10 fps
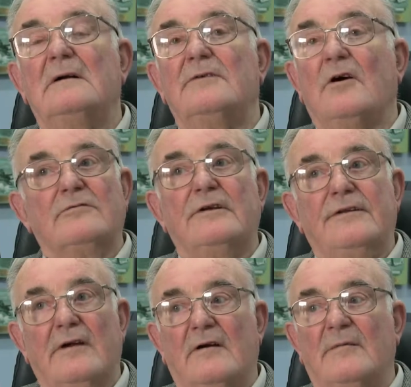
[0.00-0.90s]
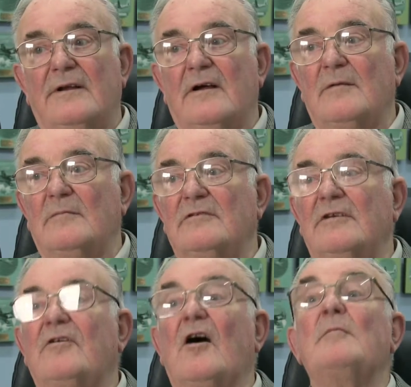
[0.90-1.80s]
Not retirement home, a
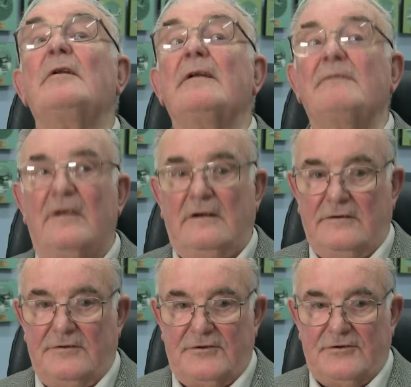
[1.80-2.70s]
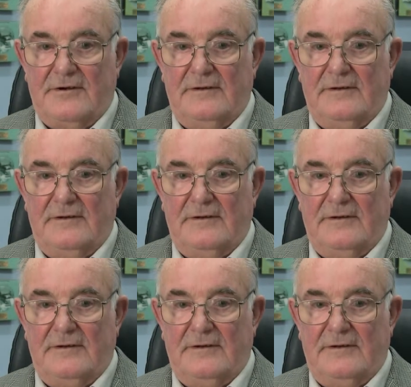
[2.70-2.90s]
retirement village.